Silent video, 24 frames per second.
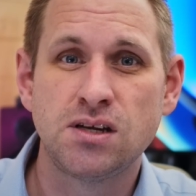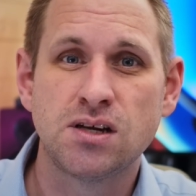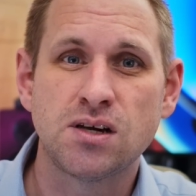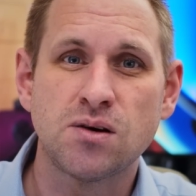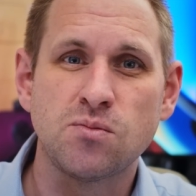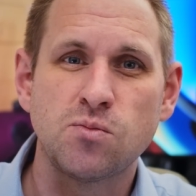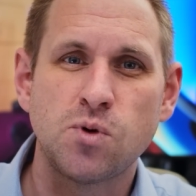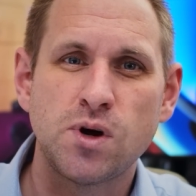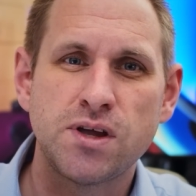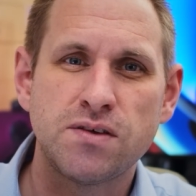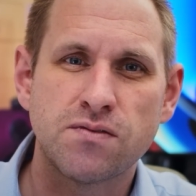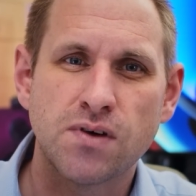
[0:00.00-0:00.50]

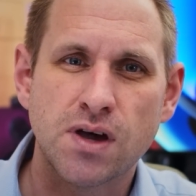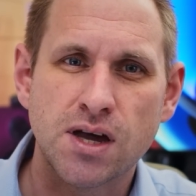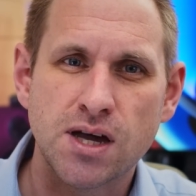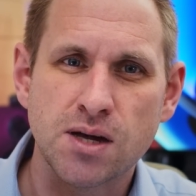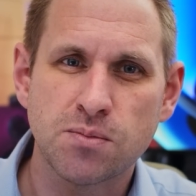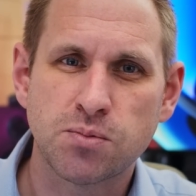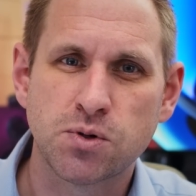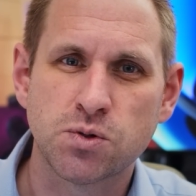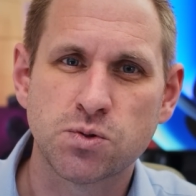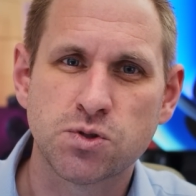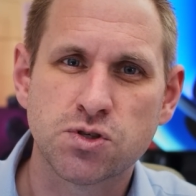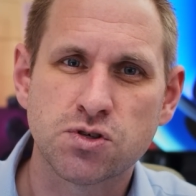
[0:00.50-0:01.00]
and wait for
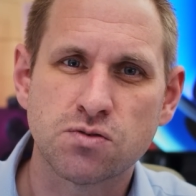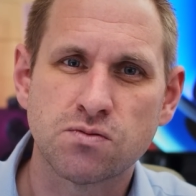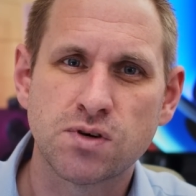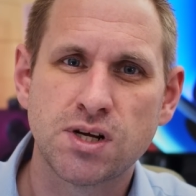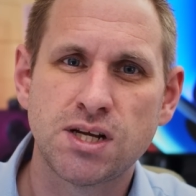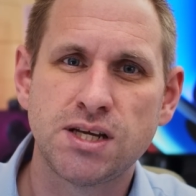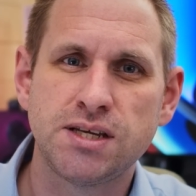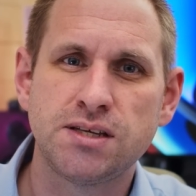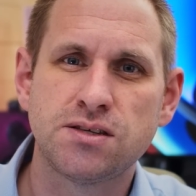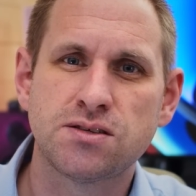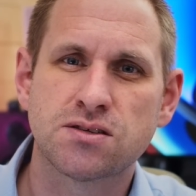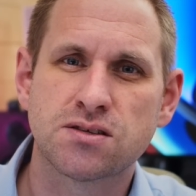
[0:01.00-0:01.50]
Apple to
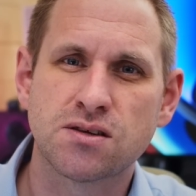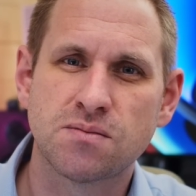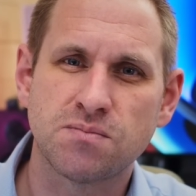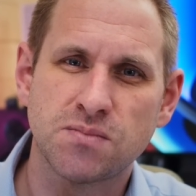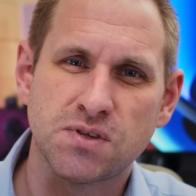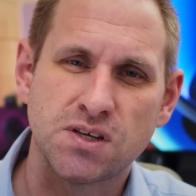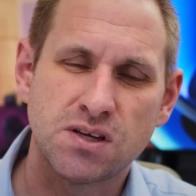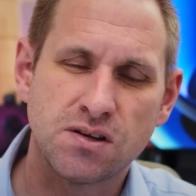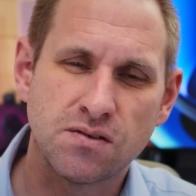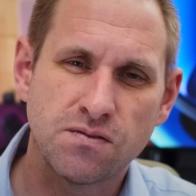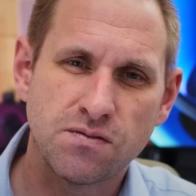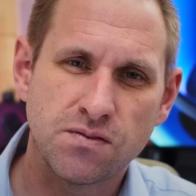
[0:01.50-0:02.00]
release
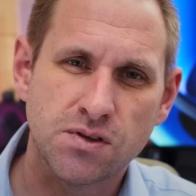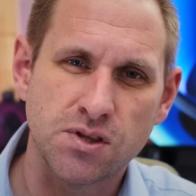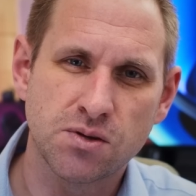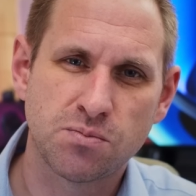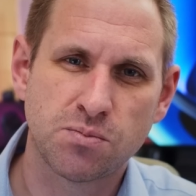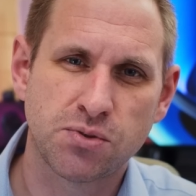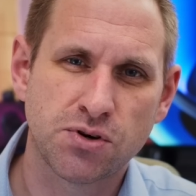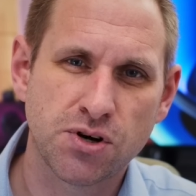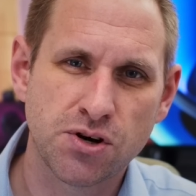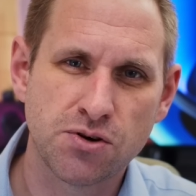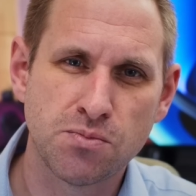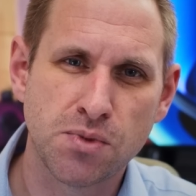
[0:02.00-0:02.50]
something for the
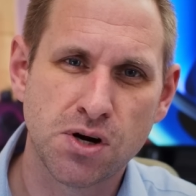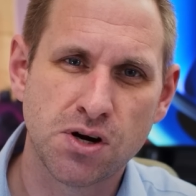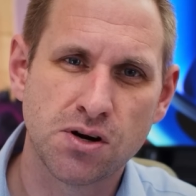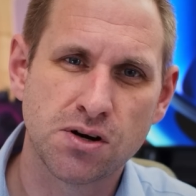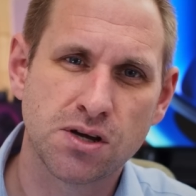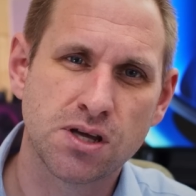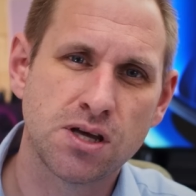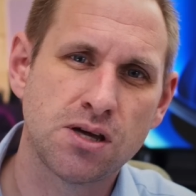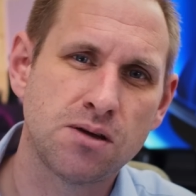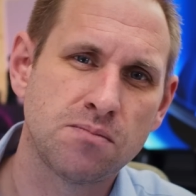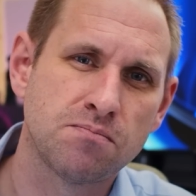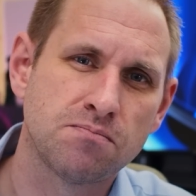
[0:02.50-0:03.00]
pro
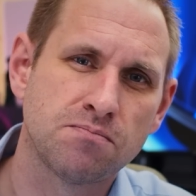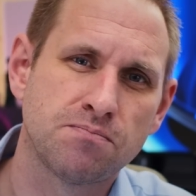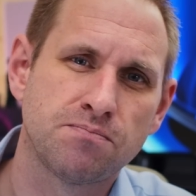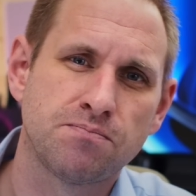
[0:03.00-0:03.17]
market.